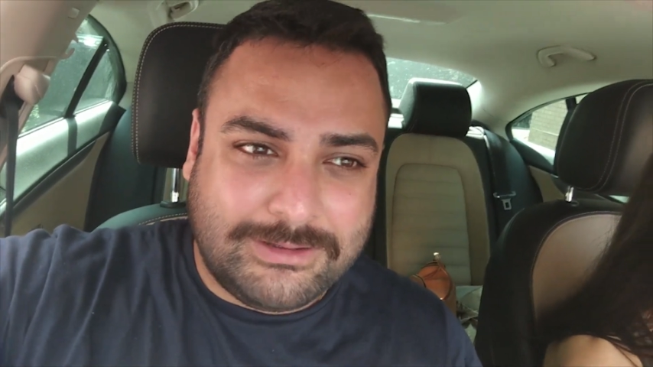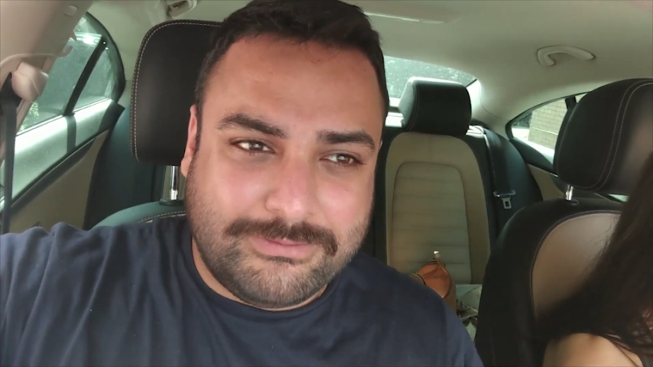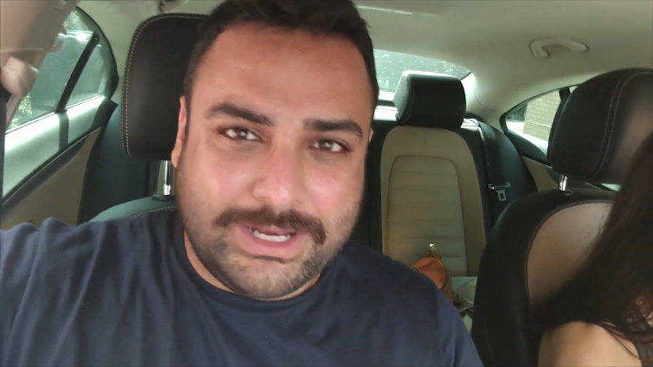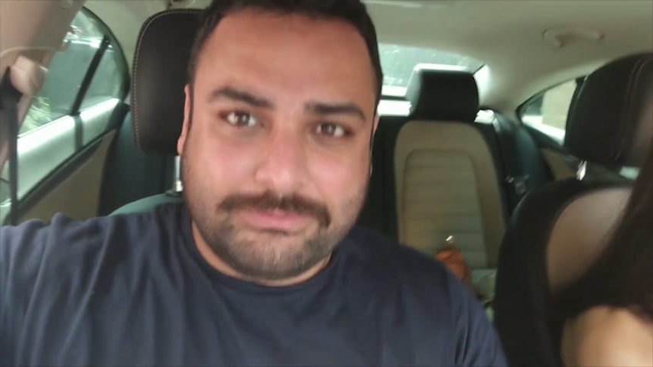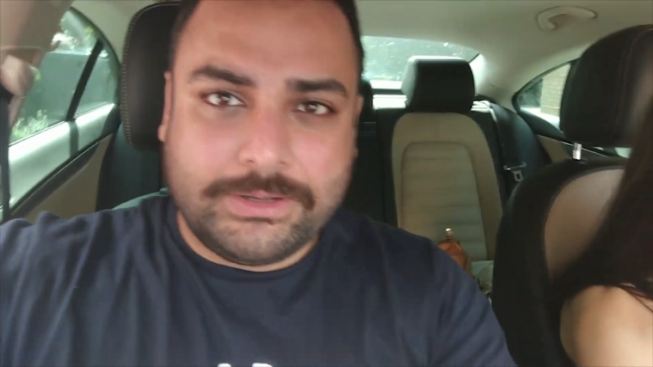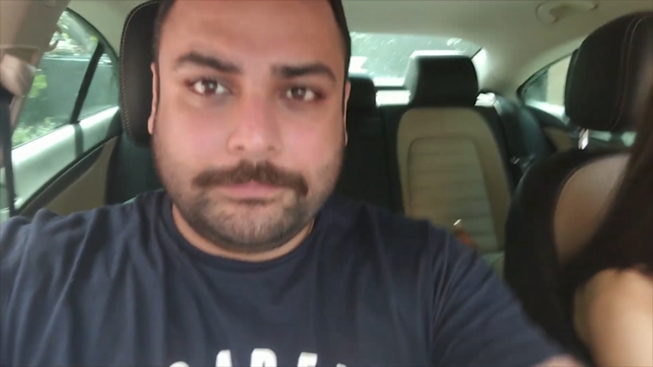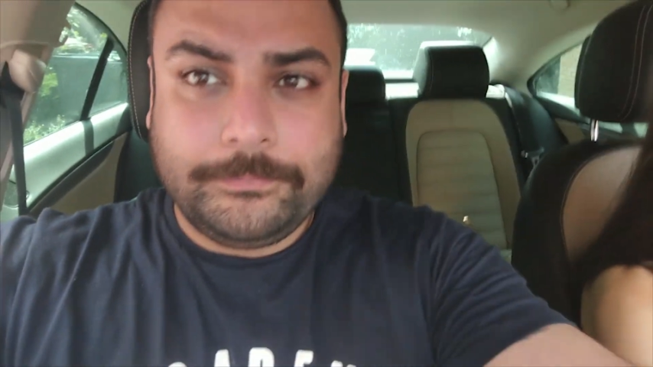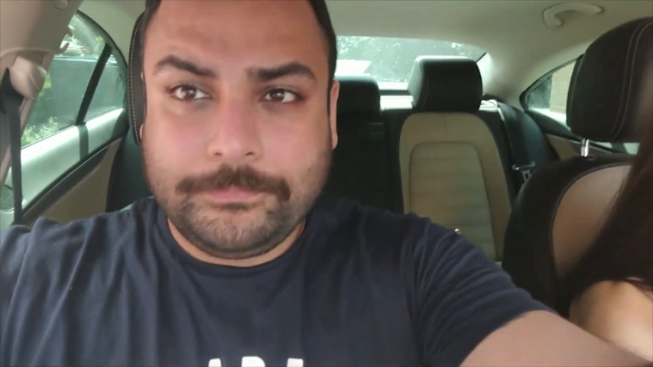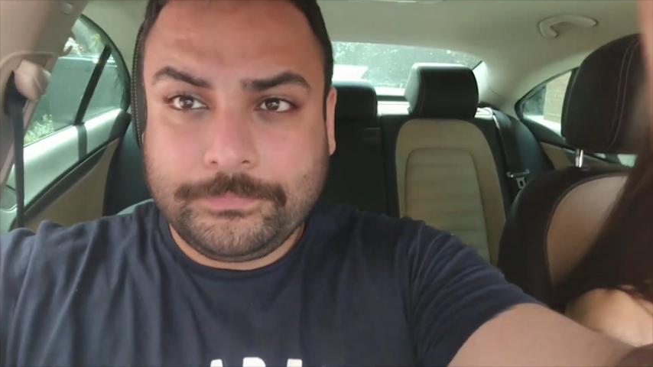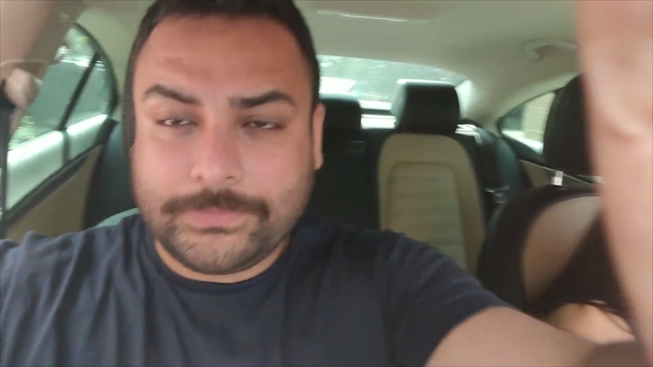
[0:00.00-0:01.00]
whenever,
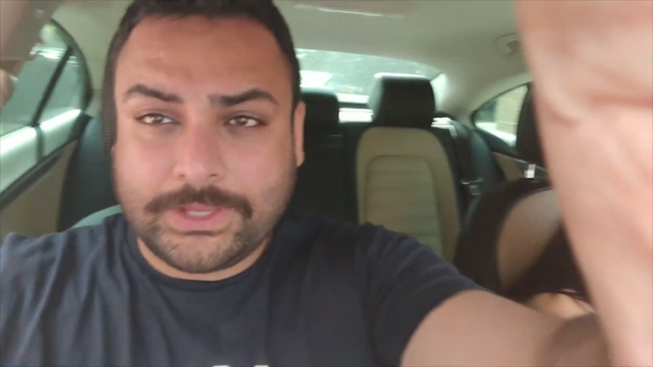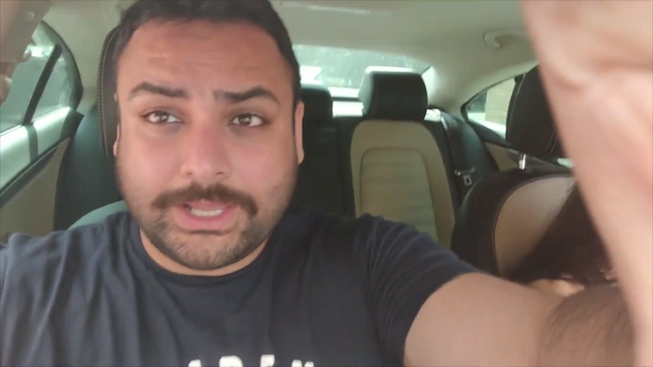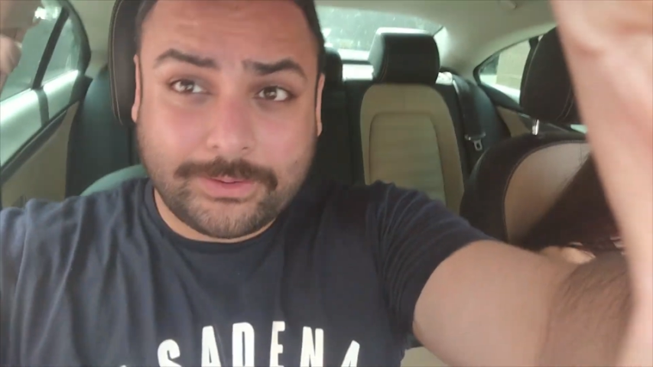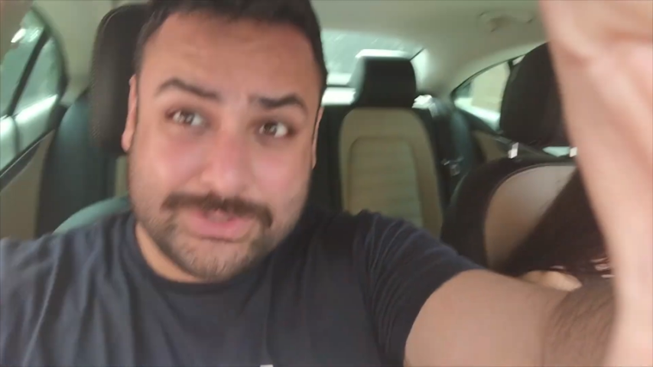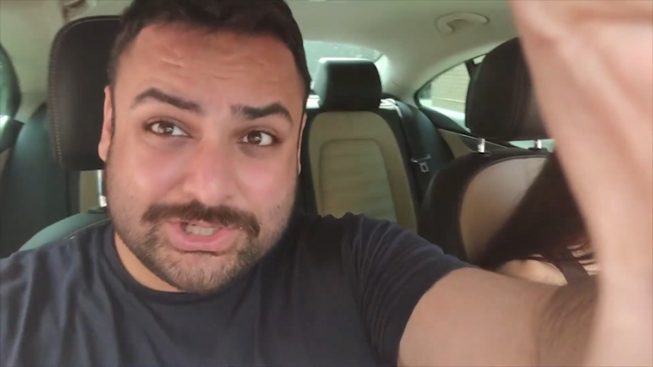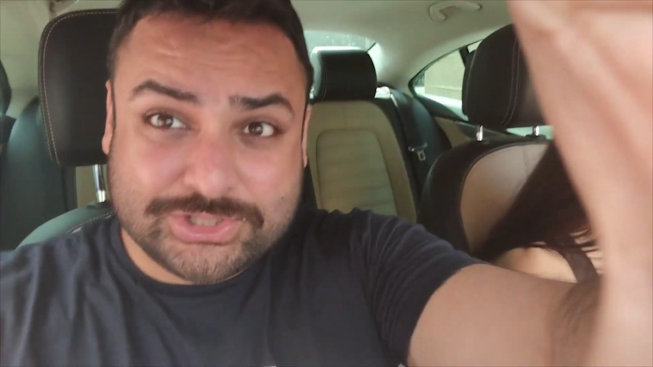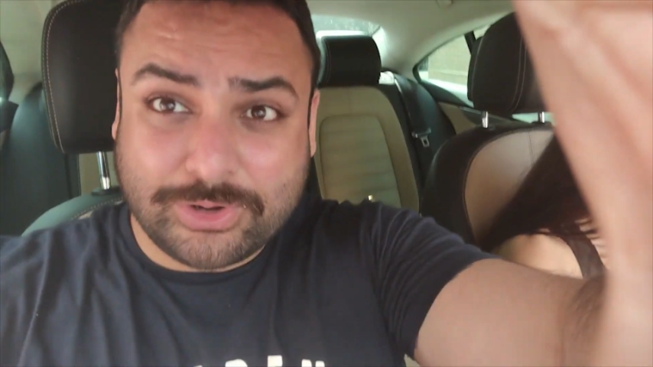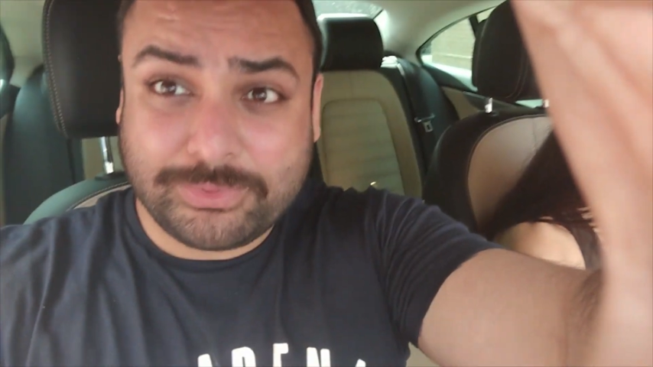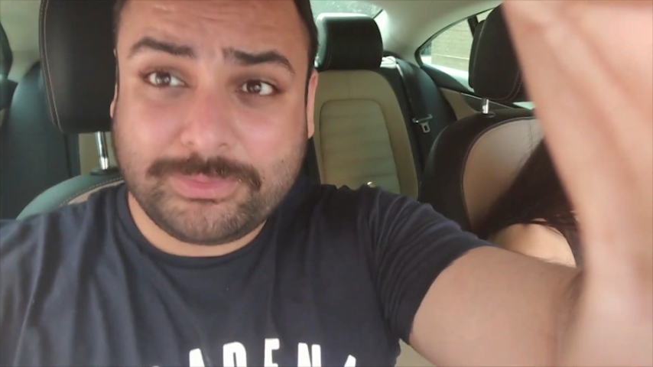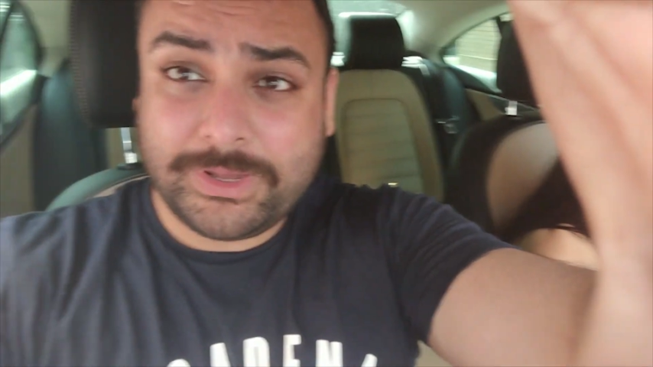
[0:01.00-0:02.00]
yeah, we're just
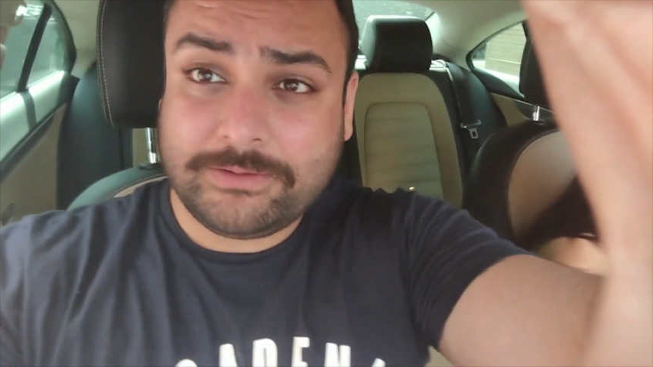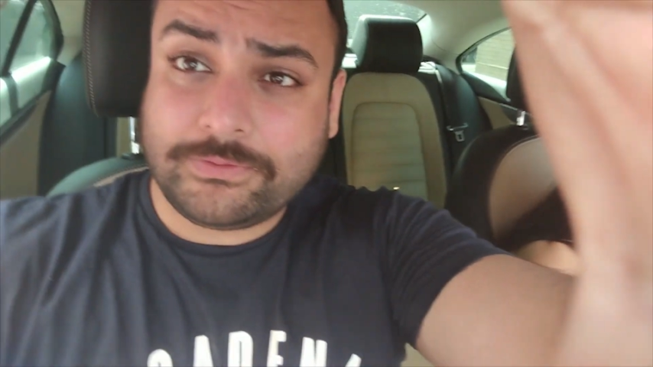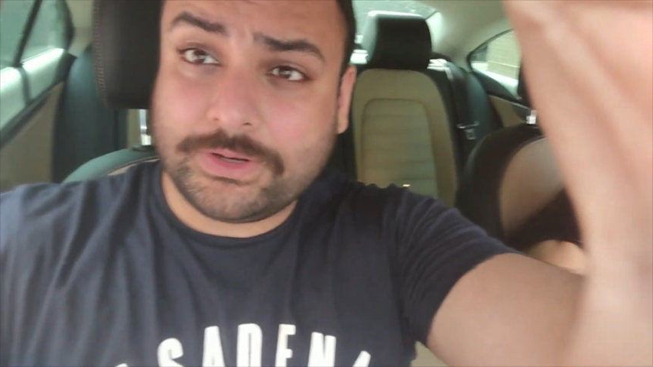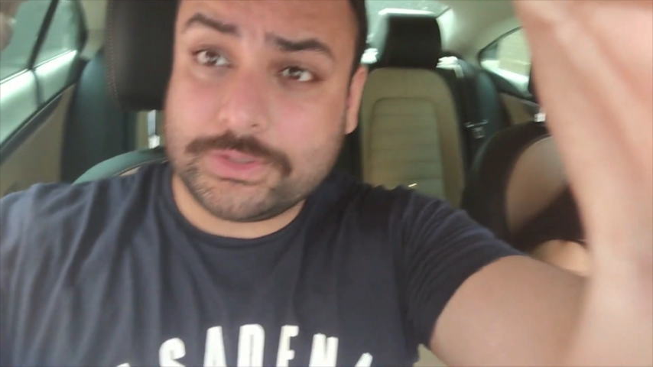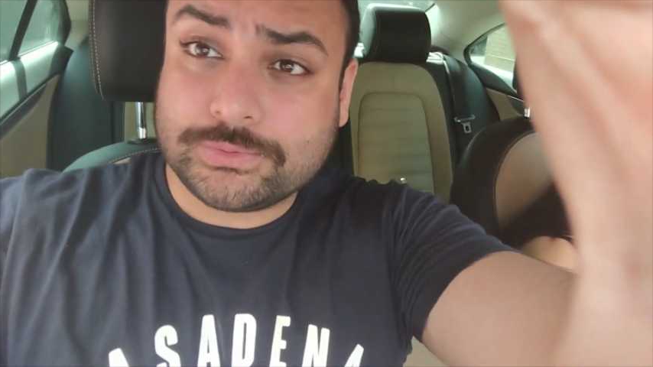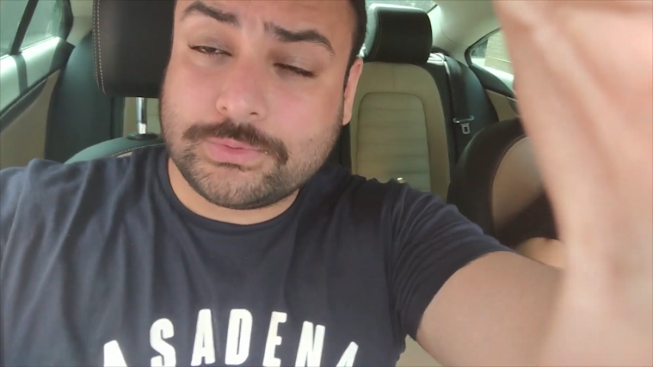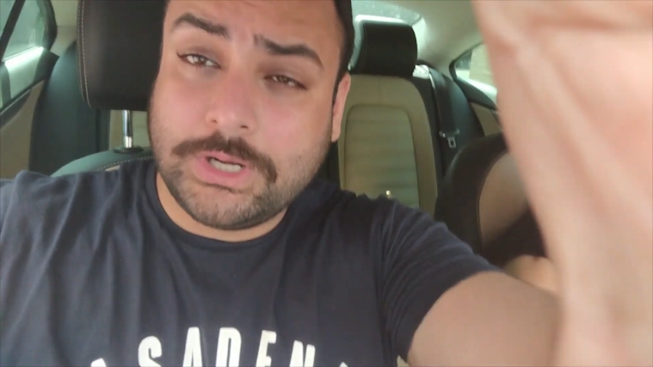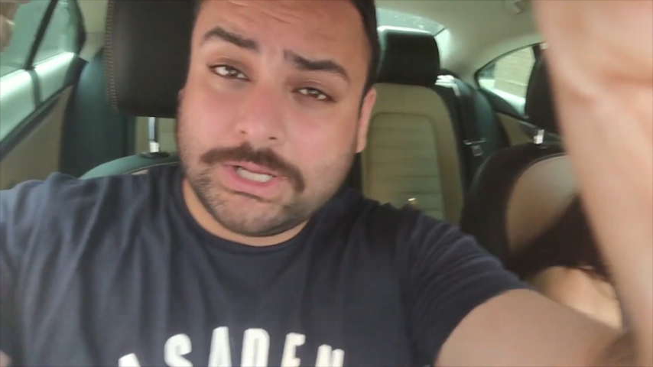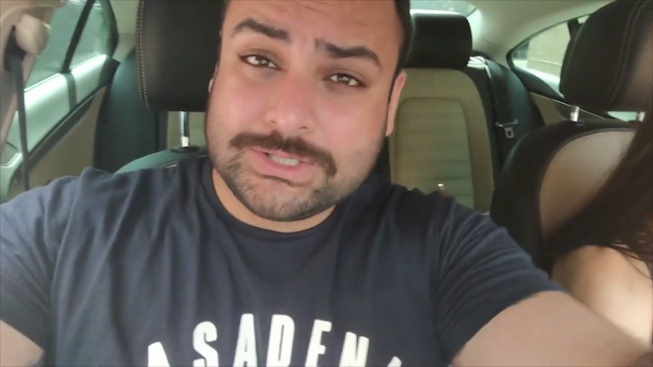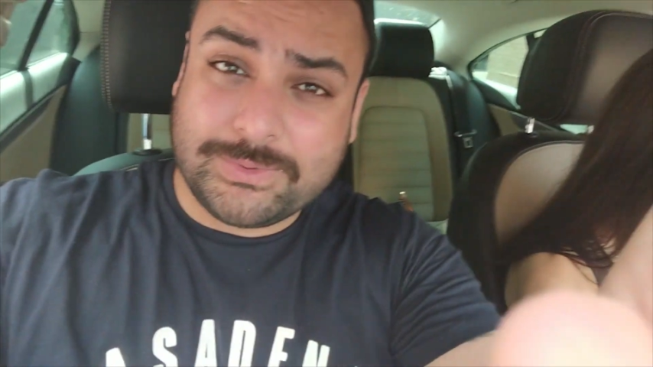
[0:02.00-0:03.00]
not prepared for it at all.
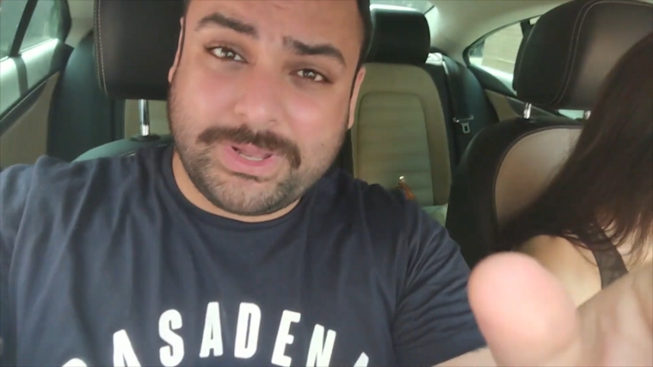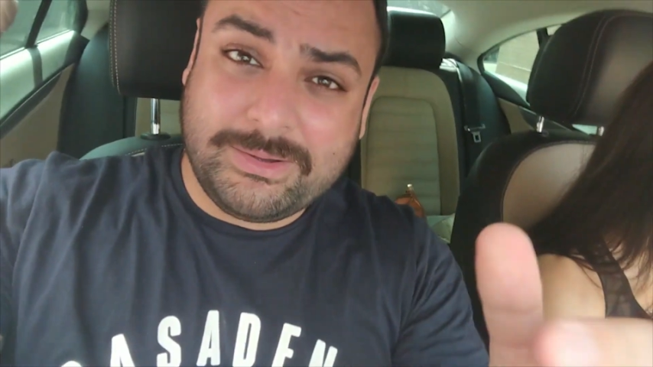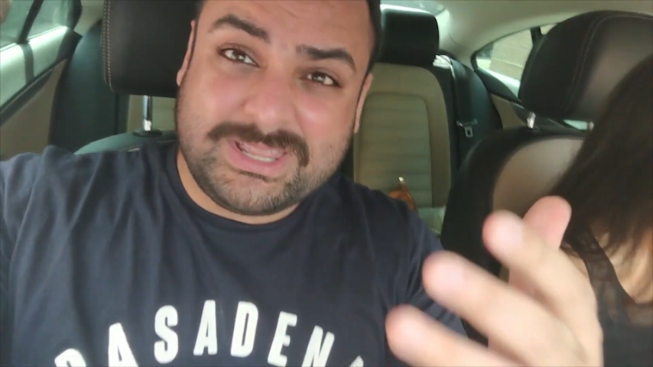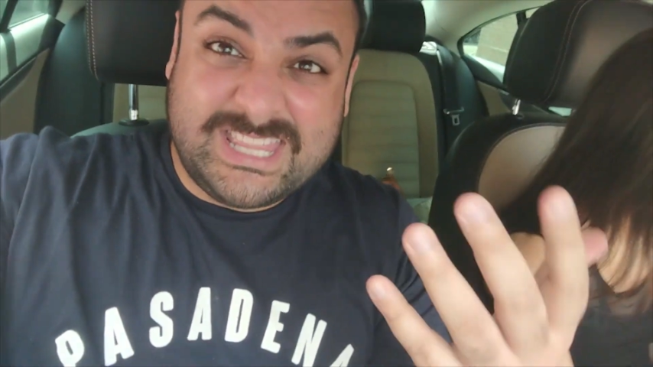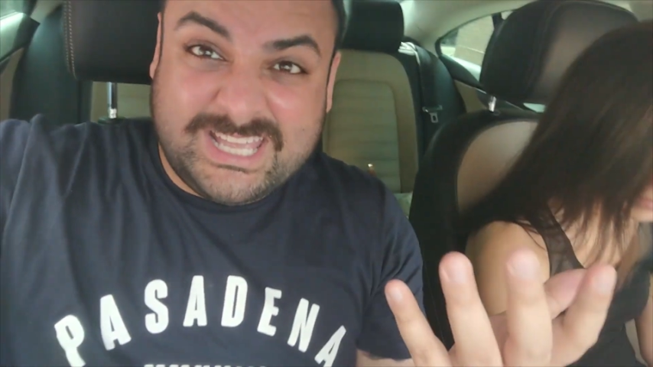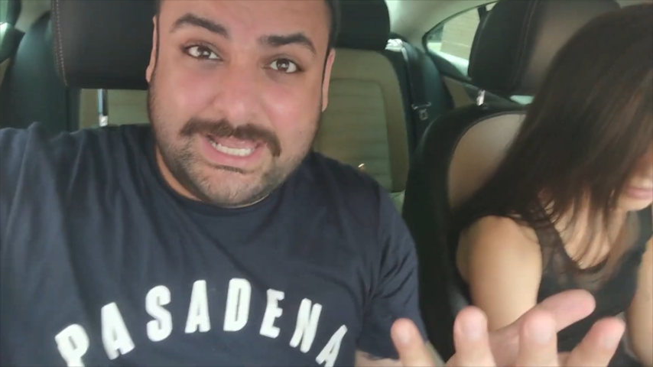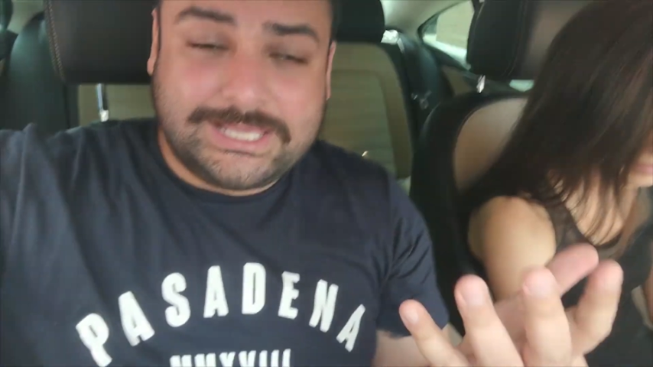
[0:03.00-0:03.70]
So whenever there